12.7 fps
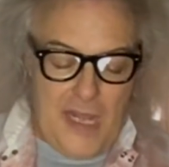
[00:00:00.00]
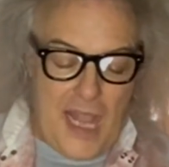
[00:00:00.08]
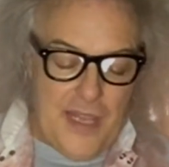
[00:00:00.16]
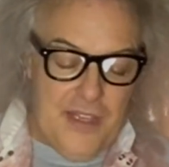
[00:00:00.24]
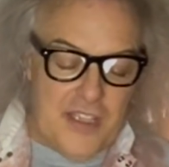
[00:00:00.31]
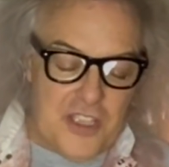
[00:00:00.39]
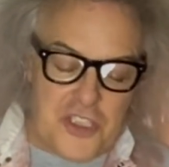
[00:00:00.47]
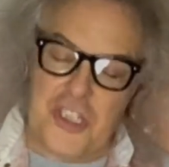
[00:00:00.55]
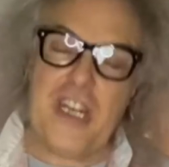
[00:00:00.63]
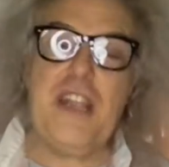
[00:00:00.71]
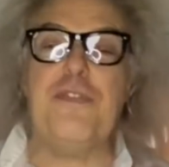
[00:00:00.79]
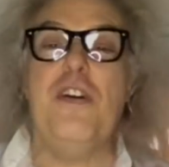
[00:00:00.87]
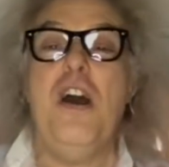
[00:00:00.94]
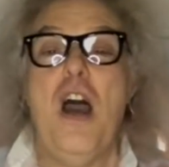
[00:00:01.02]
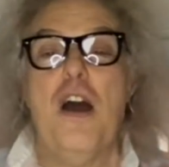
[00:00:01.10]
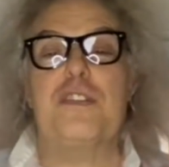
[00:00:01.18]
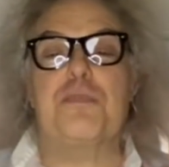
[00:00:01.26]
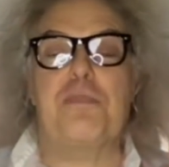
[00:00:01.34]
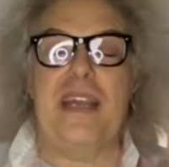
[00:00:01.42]
And then the chief
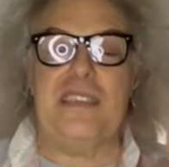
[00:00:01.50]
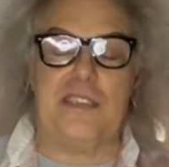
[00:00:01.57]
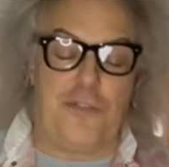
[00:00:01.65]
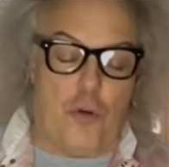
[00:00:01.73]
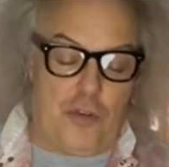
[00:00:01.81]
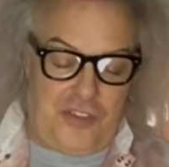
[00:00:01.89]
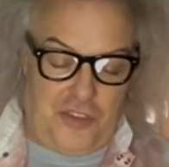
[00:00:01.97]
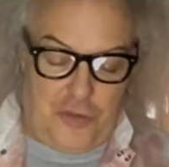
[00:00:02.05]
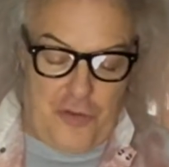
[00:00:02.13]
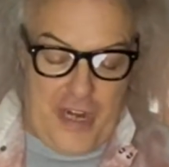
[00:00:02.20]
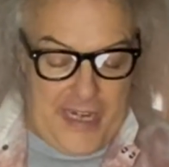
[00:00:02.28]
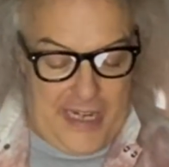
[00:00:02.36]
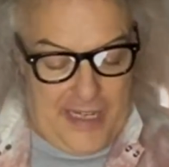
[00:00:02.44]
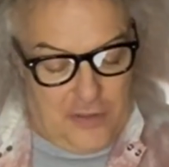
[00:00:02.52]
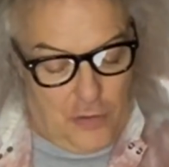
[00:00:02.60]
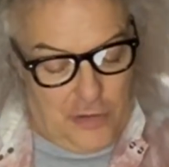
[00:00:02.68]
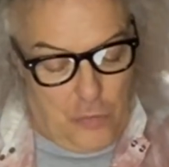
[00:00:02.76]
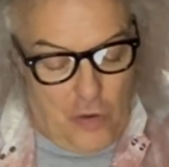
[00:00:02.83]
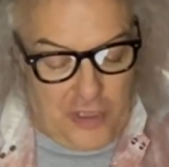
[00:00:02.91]
of Space Force training
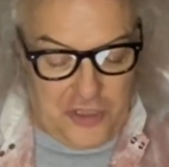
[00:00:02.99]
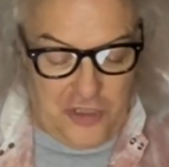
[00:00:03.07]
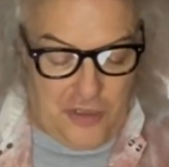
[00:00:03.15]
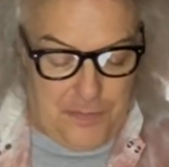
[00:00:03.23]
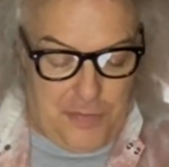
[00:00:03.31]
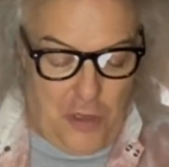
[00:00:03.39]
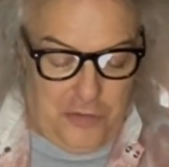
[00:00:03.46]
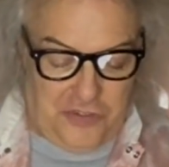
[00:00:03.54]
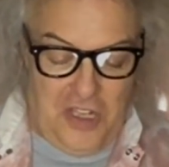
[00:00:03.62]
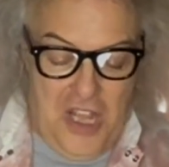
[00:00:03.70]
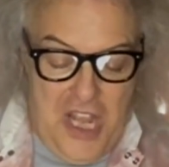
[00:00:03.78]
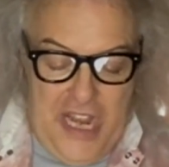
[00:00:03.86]
told the Washington Post,